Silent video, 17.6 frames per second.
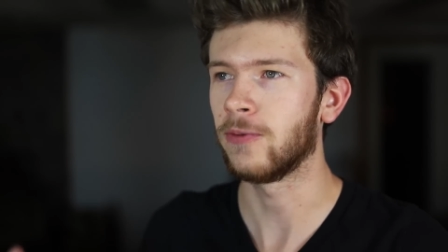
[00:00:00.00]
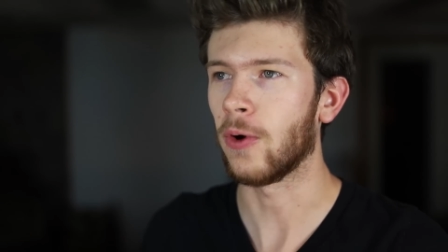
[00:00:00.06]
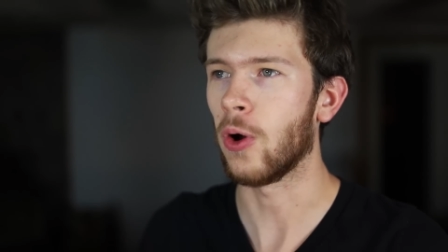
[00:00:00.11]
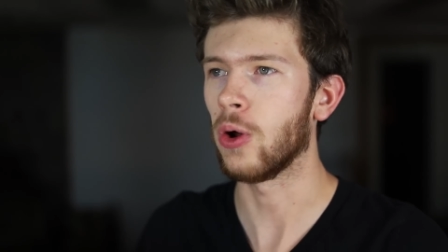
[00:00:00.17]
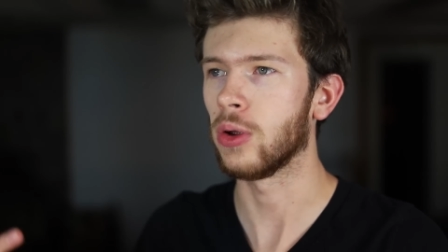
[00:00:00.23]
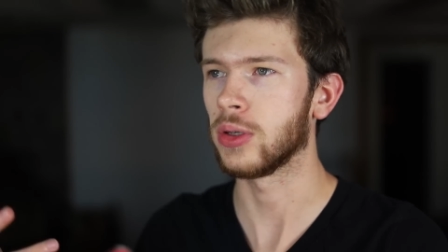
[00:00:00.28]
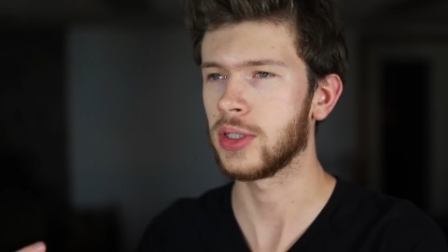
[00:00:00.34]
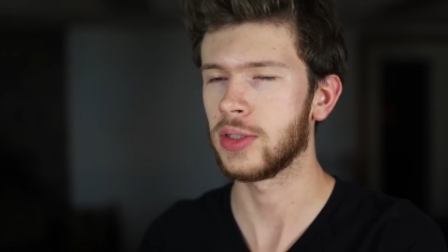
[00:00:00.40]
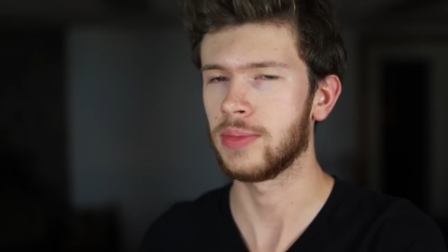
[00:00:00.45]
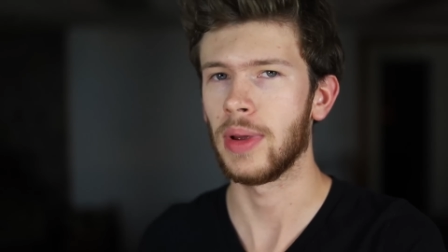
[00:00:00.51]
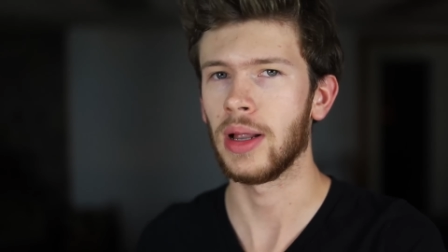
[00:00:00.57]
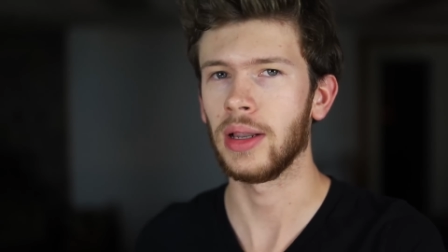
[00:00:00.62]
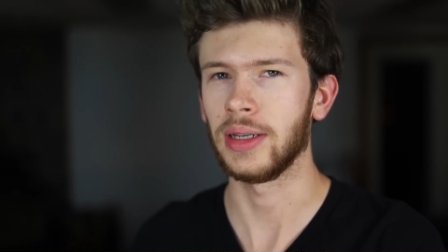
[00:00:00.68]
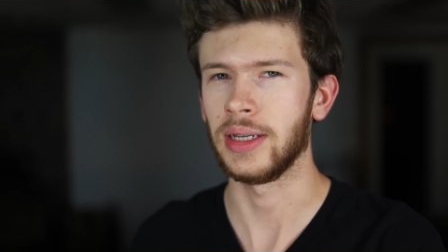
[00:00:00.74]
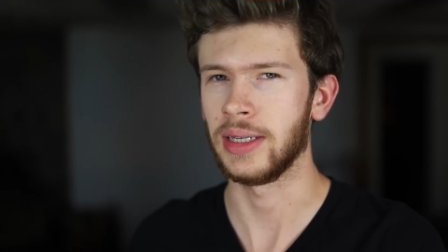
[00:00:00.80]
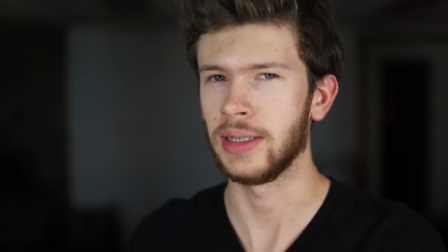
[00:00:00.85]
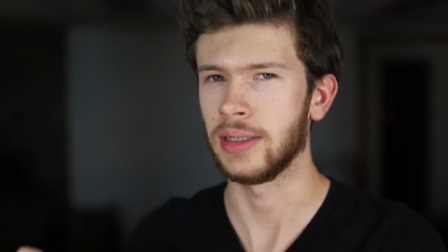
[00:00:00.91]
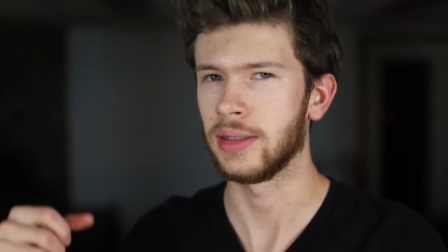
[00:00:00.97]
fall
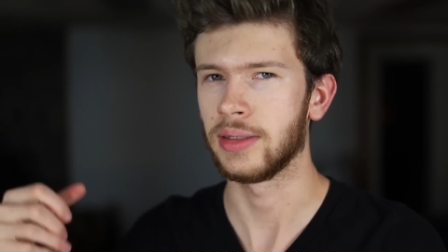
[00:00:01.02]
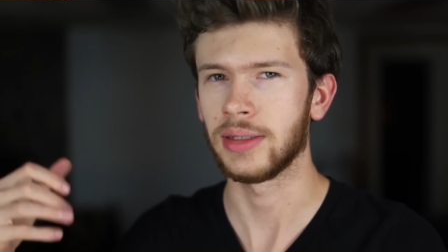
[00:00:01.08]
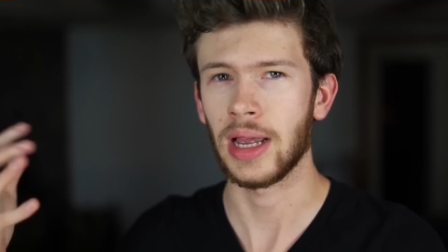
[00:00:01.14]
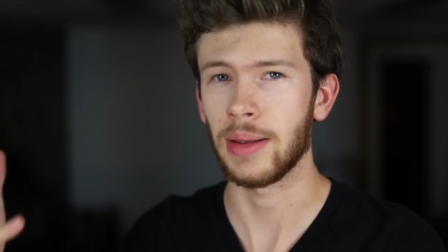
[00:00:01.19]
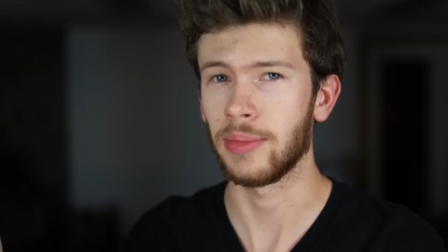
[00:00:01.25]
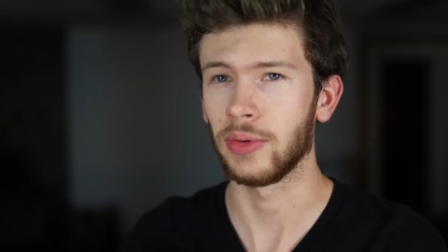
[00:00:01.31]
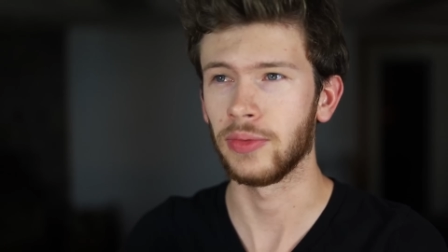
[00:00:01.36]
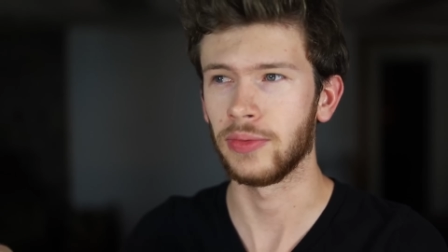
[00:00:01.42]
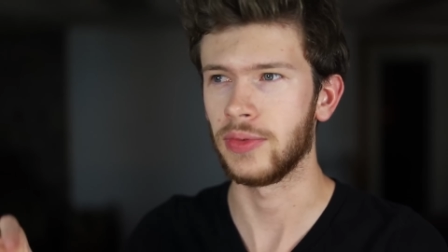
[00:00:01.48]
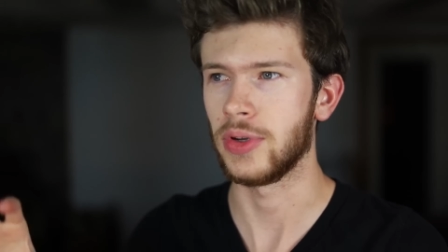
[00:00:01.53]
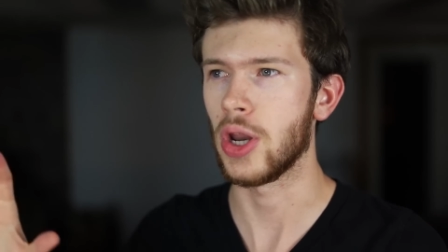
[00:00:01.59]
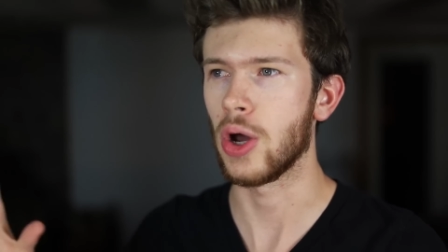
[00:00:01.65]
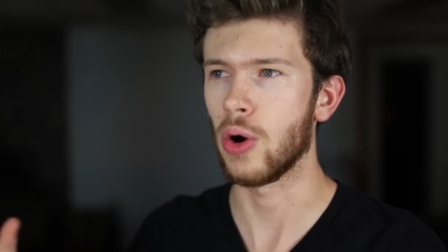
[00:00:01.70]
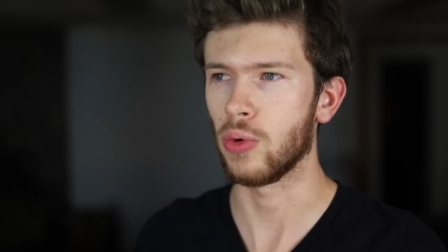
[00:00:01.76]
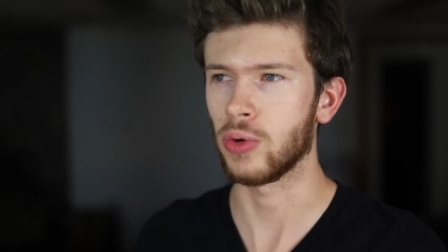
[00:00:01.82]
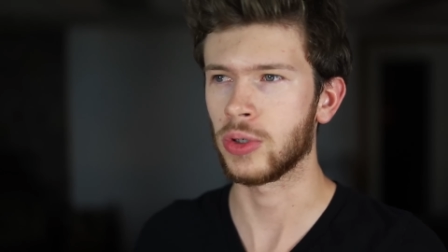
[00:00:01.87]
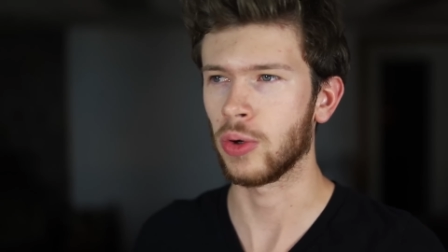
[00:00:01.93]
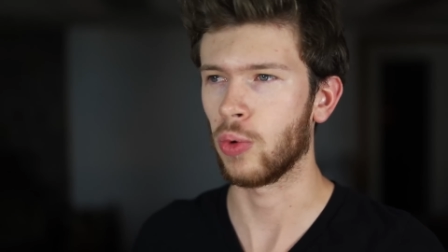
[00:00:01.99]
smelling type of
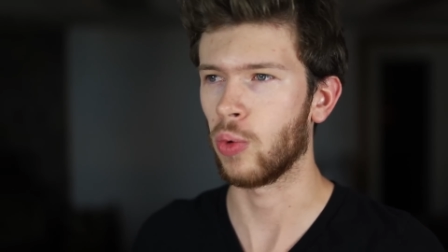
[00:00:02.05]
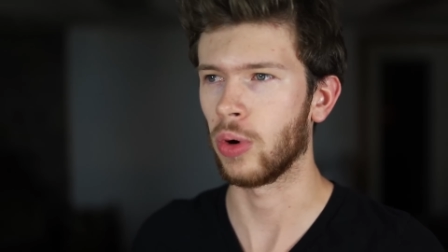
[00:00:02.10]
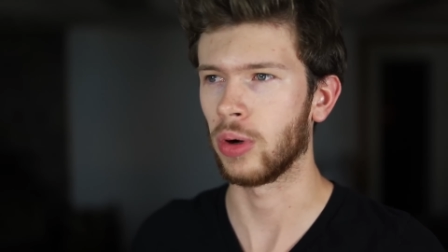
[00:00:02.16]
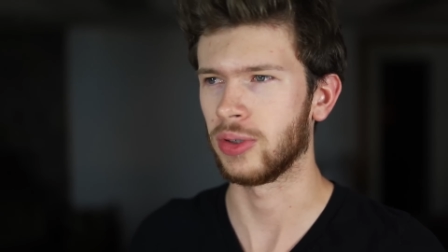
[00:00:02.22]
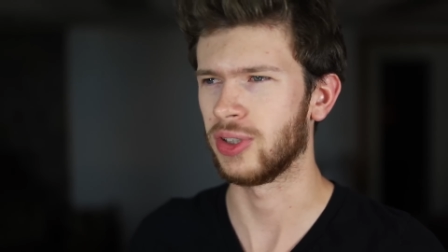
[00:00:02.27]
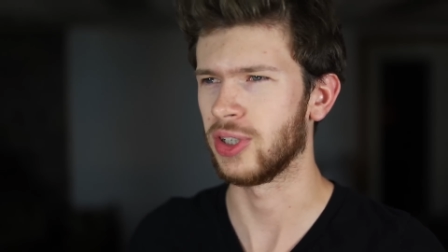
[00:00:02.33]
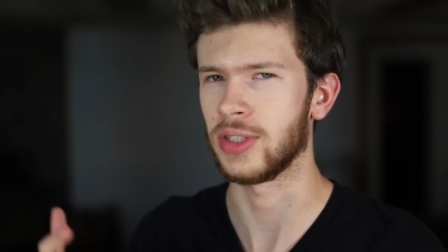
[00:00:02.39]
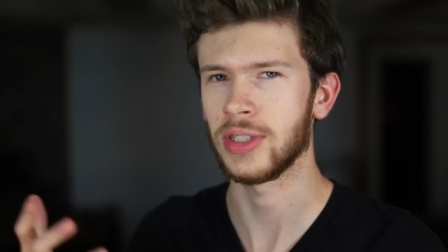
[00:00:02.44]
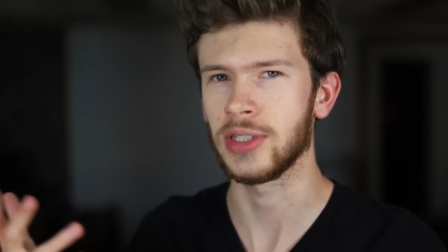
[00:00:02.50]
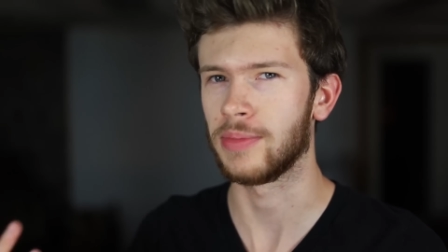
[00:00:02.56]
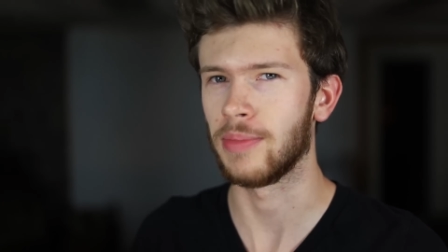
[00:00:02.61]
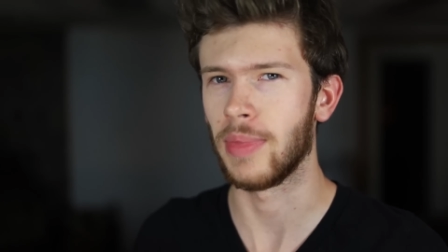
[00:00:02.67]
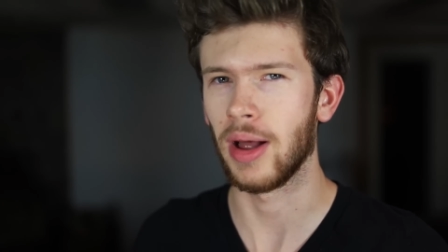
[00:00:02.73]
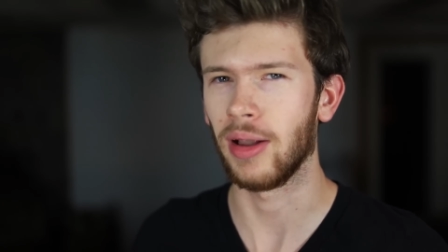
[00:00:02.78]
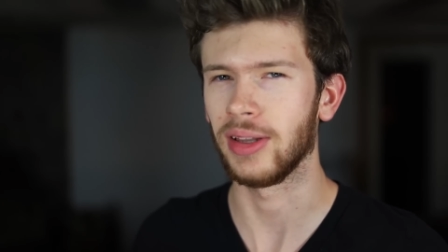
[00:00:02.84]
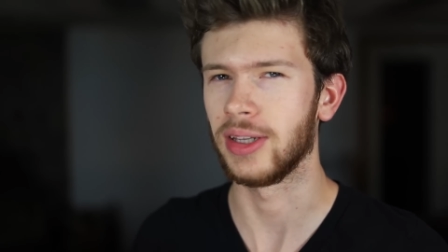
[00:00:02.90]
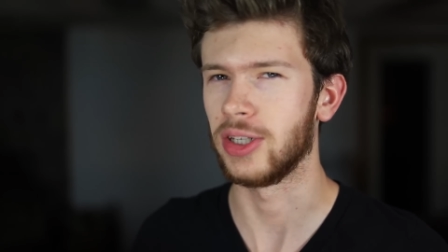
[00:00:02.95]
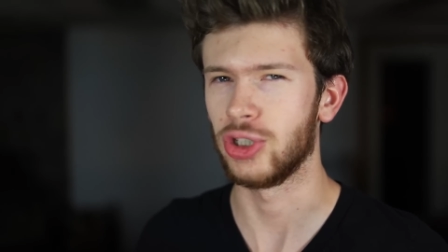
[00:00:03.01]
note or just
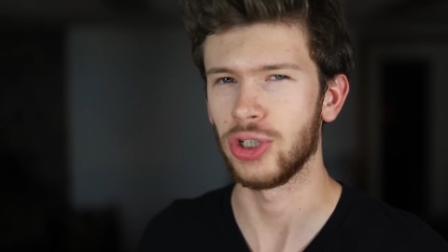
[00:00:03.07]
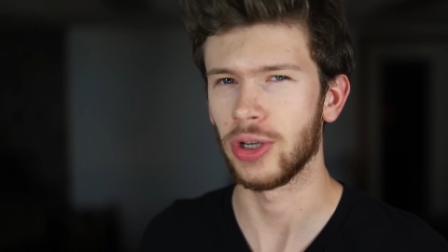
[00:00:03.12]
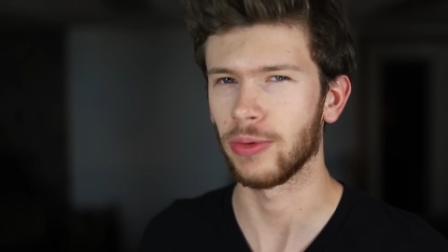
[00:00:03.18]
smell in